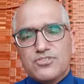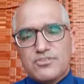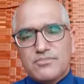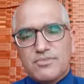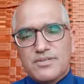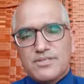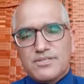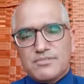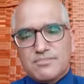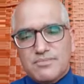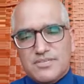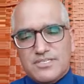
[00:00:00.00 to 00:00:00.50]

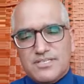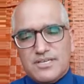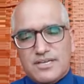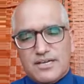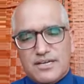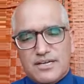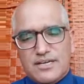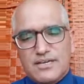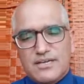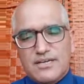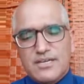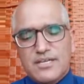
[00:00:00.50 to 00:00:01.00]
is missing.
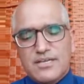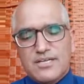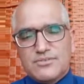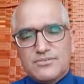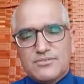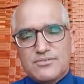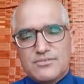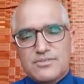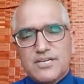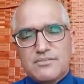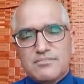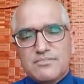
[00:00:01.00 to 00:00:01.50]
So
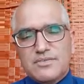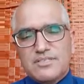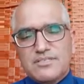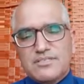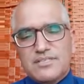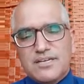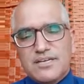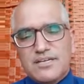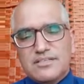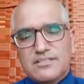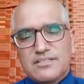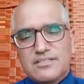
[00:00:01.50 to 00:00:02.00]
that means
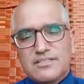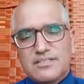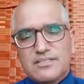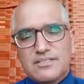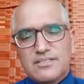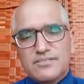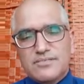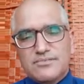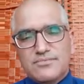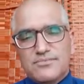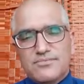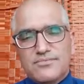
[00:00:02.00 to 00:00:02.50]
that
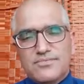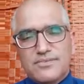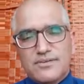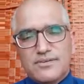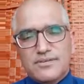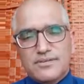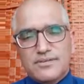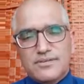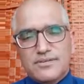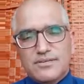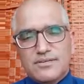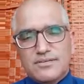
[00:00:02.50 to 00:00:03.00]
the
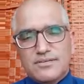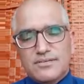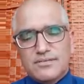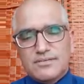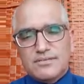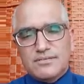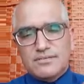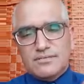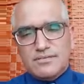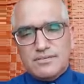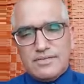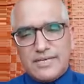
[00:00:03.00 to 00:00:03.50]

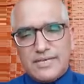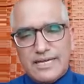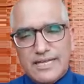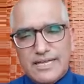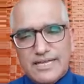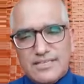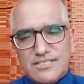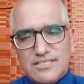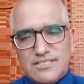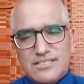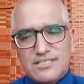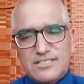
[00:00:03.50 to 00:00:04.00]

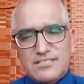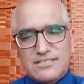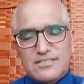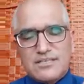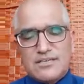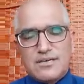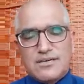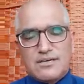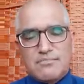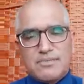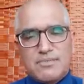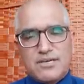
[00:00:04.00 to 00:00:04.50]
hallux is
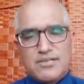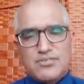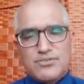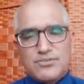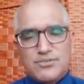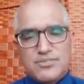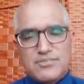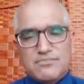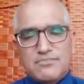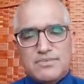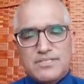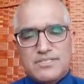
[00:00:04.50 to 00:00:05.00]
the big toe
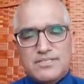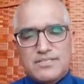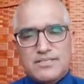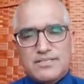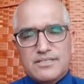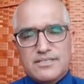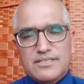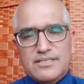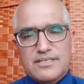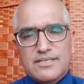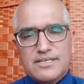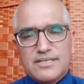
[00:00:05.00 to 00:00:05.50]
is
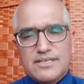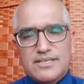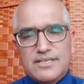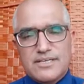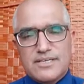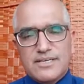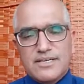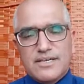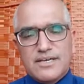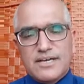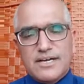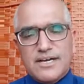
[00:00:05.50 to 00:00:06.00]
basically
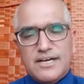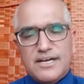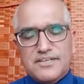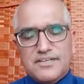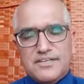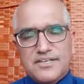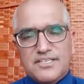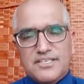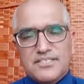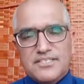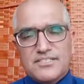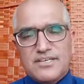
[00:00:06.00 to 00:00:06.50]

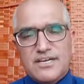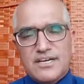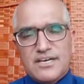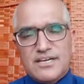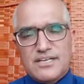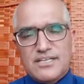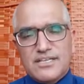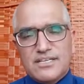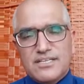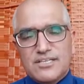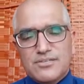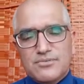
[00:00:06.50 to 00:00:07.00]
attached
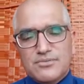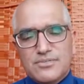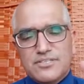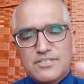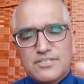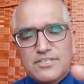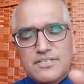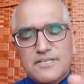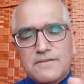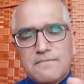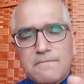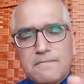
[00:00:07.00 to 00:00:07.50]
directly with
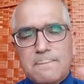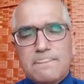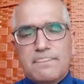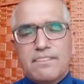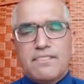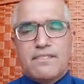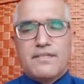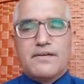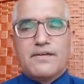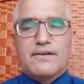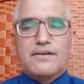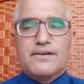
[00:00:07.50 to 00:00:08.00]
the
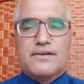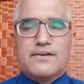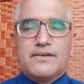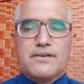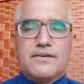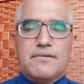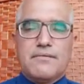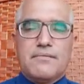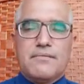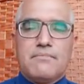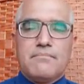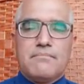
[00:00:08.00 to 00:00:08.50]

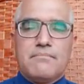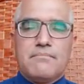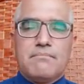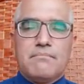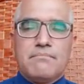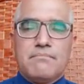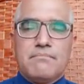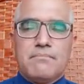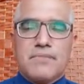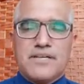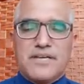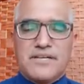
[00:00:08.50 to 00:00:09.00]

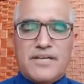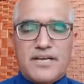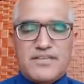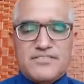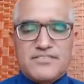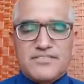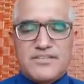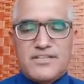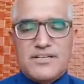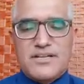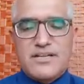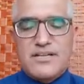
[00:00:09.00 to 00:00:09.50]

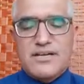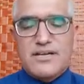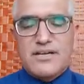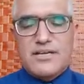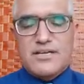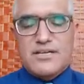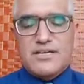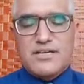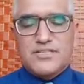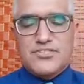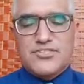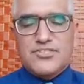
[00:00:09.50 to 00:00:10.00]
metatarsal
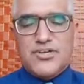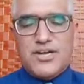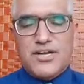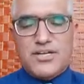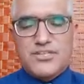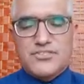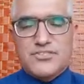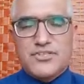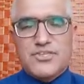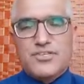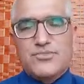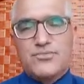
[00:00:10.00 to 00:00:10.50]
joint.
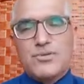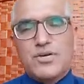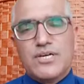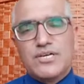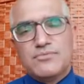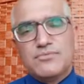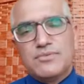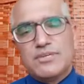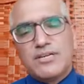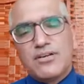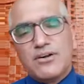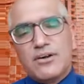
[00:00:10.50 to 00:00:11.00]
So that's why
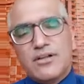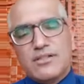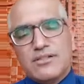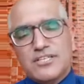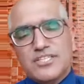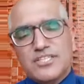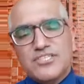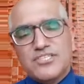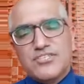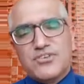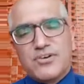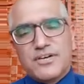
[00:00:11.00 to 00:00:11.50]
we call
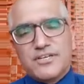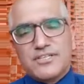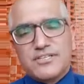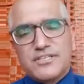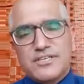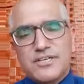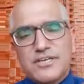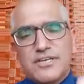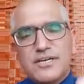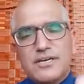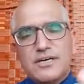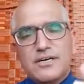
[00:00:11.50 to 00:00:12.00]
this joint
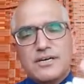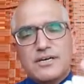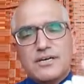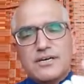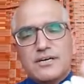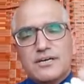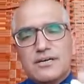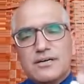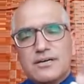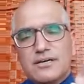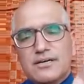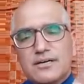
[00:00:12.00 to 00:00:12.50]

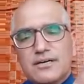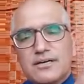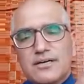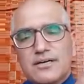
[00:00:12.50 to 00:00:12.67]
the